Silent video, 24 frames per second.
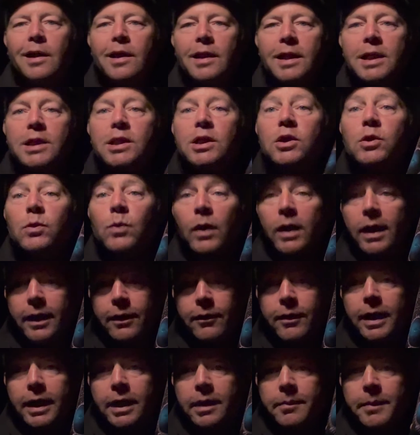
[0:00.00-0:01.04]
this is what I
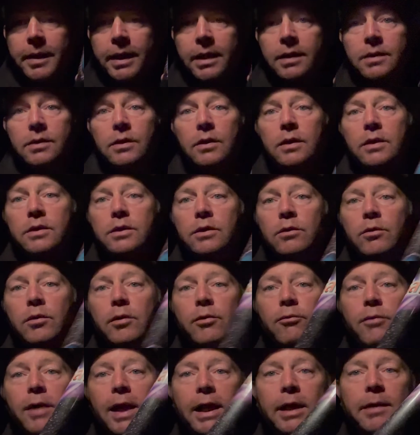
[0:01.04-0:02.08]
recommend. So there's a
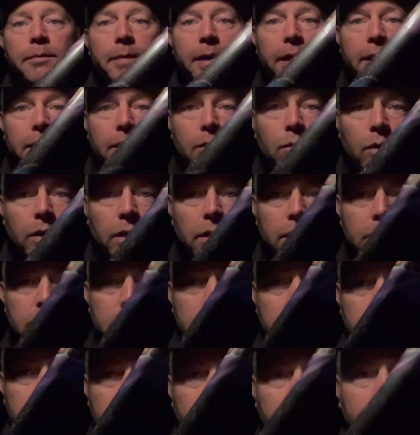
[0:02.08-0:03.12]
recommended one.
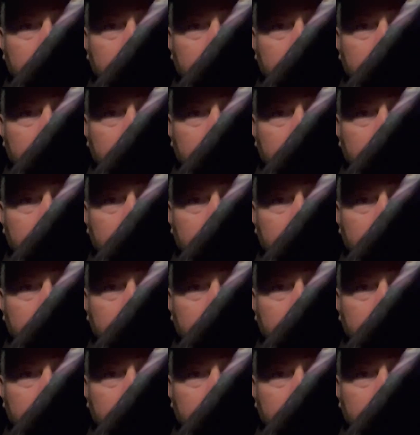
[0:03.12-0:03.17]
This is the